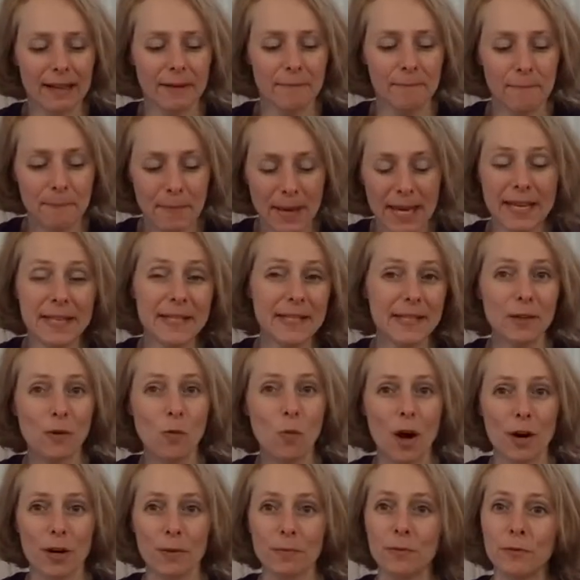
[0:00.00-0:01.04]
basic
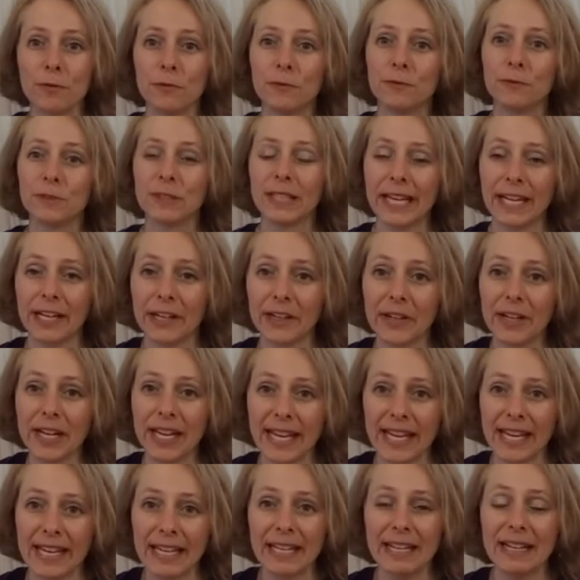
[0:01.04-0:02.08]
waterproof layer
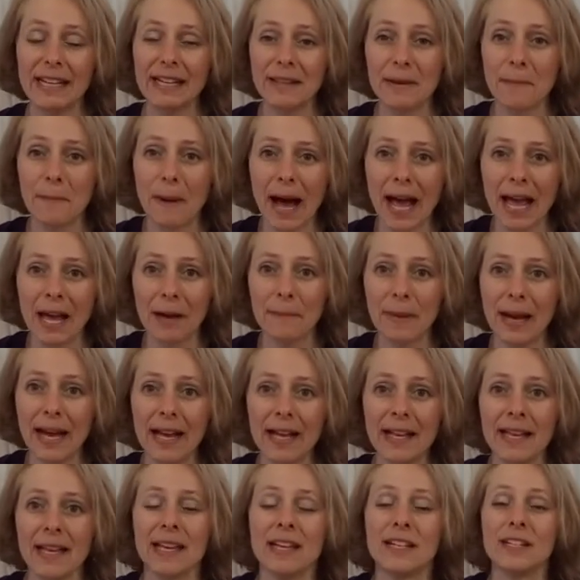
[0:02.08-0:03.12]
in the Biomat,
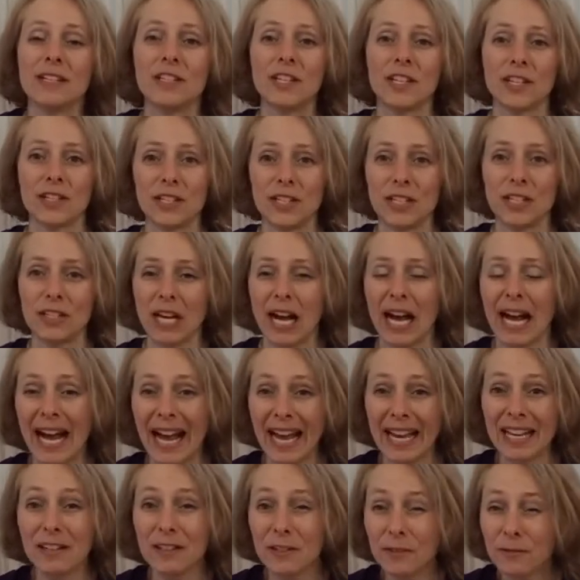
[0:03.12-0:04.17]
just to
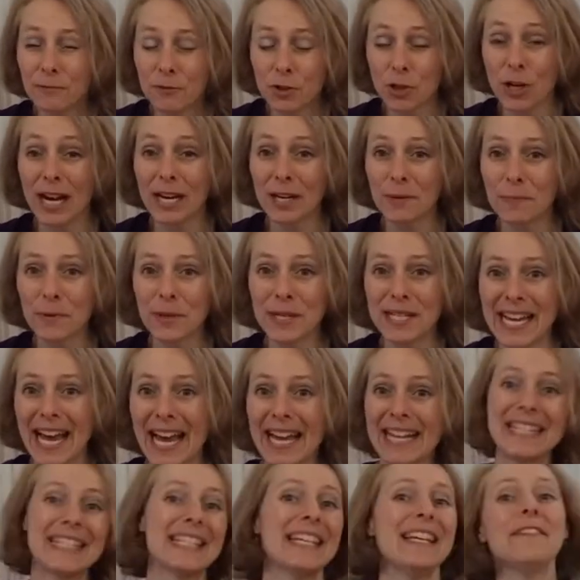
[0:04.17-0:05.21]
kind of try to
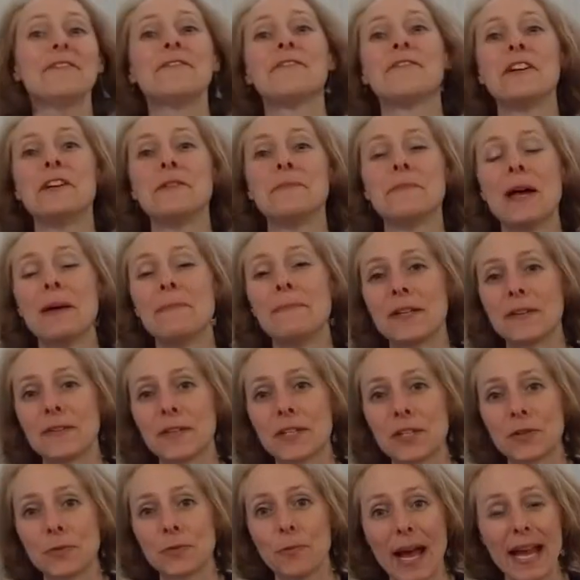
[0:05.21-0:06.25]
protect it from a bit of
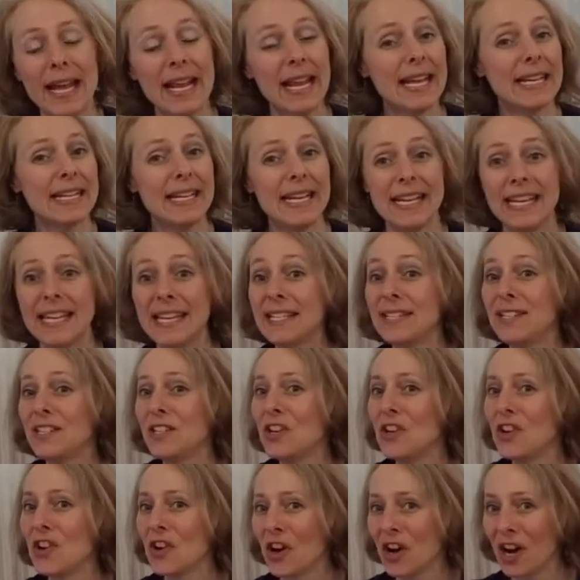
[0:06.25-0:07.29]
sweat. It is
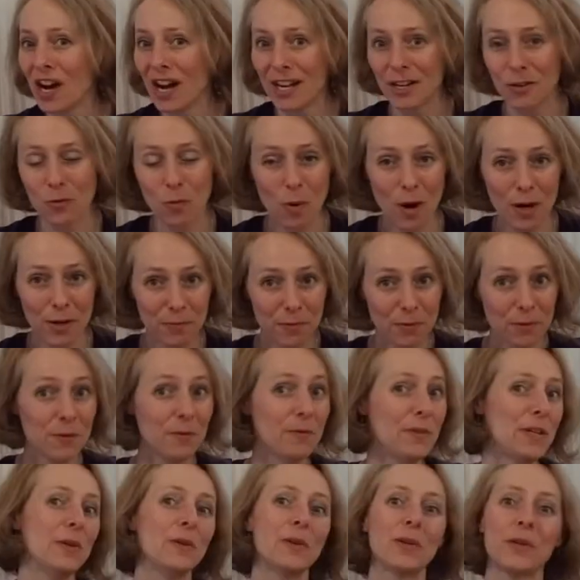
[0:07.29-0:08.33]
not
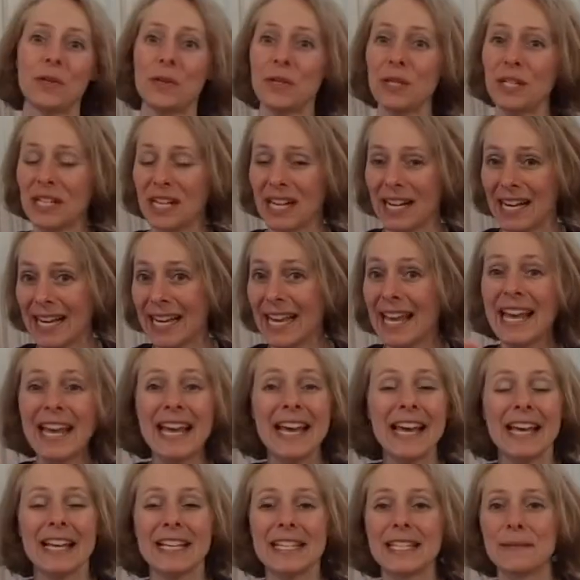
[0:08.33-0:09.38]
waterproof. You could not
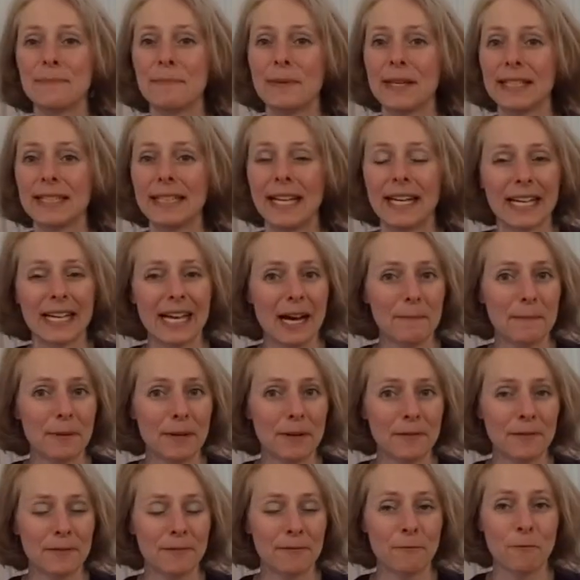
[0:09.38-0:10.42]
spill a cup
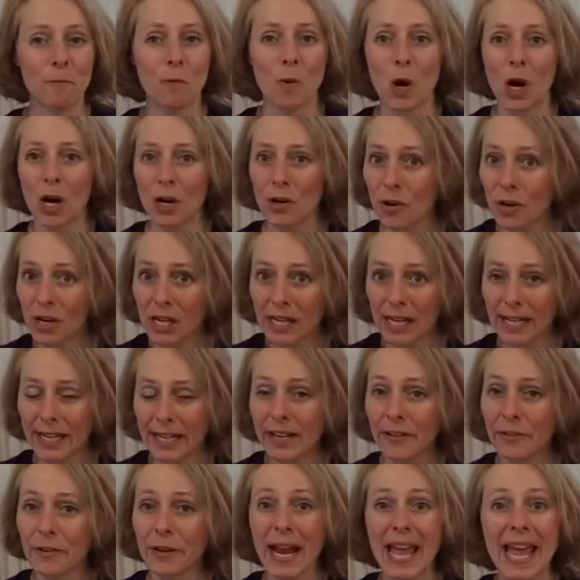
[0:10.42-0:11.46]
of water on it
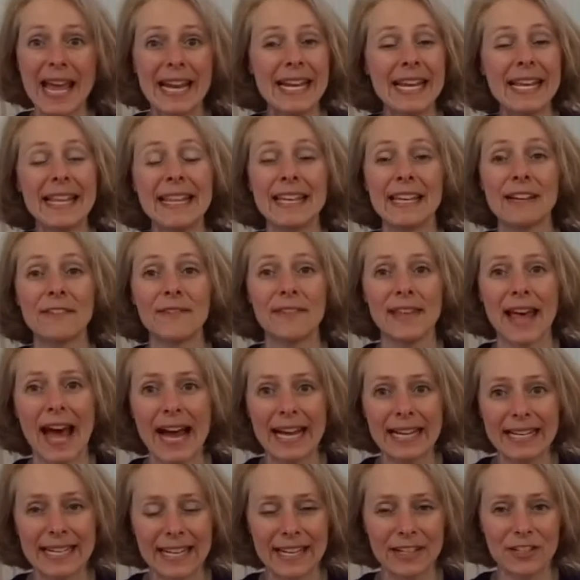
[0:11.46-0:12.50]
or anything of
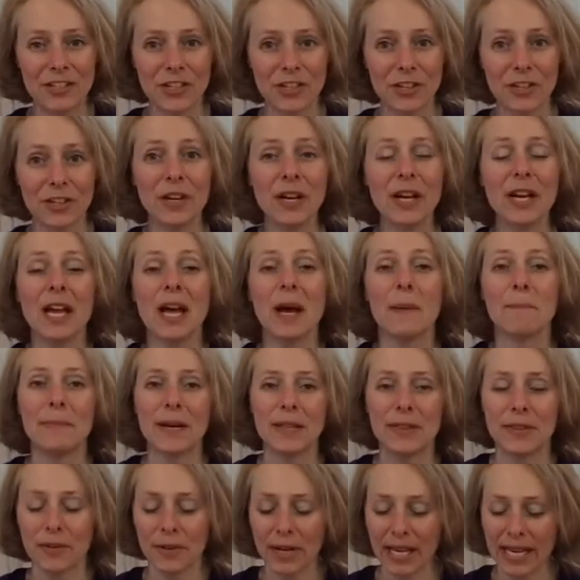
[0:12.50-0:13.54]
that nature. But
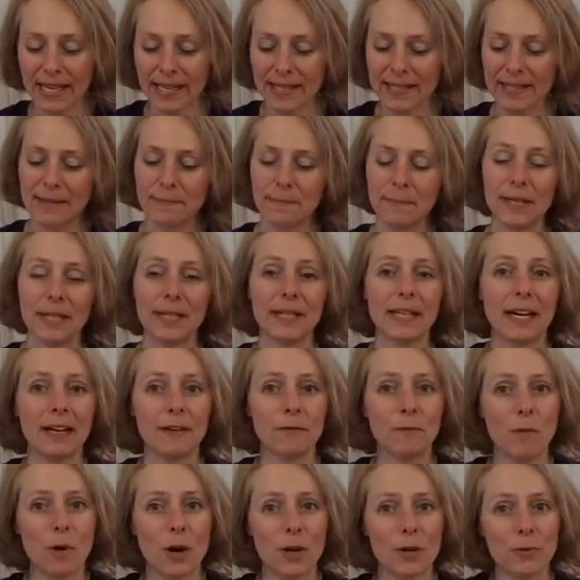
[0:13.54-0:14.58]
there is a bit
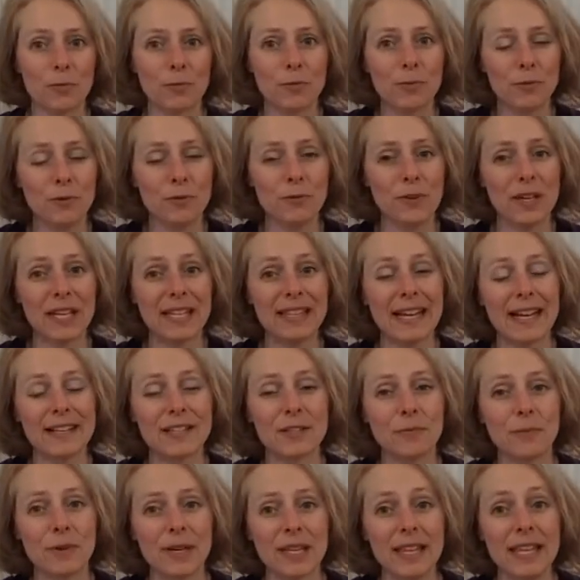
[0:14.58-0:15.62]
of waterproofing
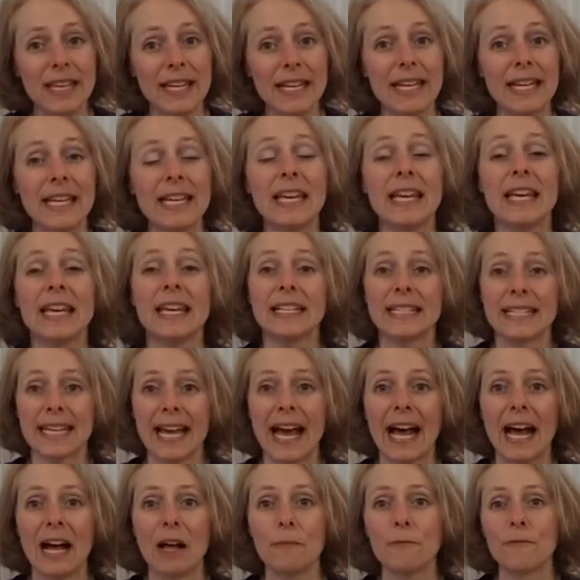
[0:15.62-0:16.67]
that's within it to
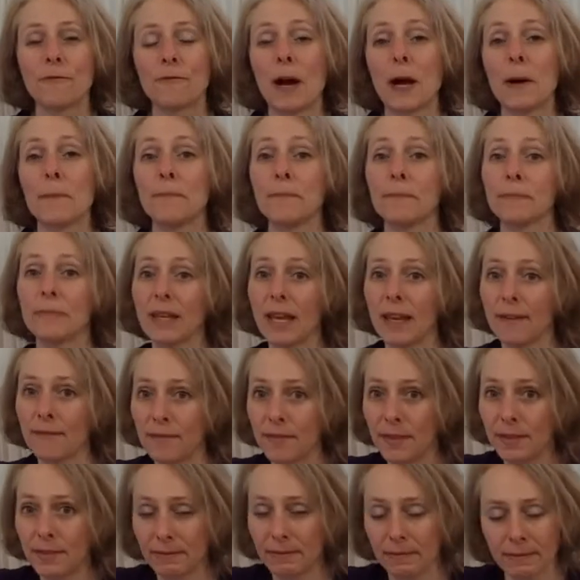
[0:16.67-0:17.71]
help from if
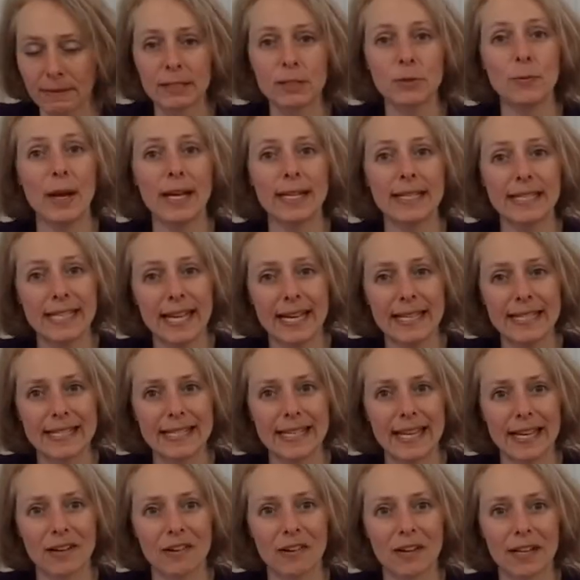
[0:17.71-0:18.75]
sweat does
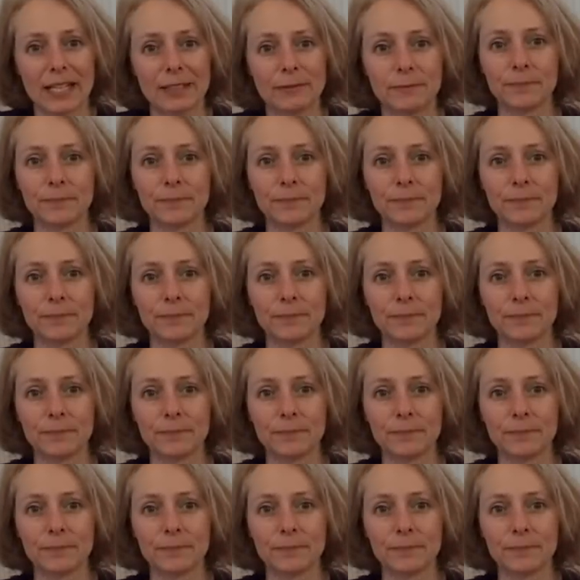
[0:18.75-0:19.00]
get on it.